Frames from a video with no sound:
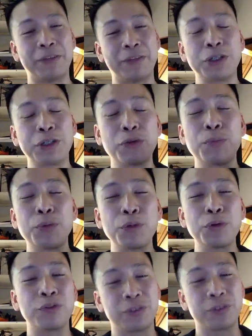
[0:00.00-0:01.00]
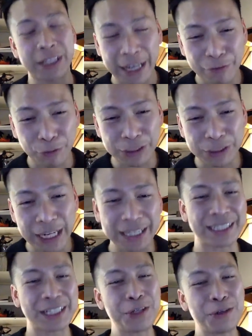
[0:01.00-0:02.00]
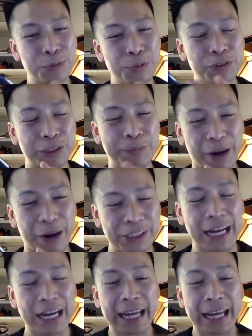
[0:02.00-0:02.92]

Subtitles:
if you can remove the headphone jack, can you remove this power jack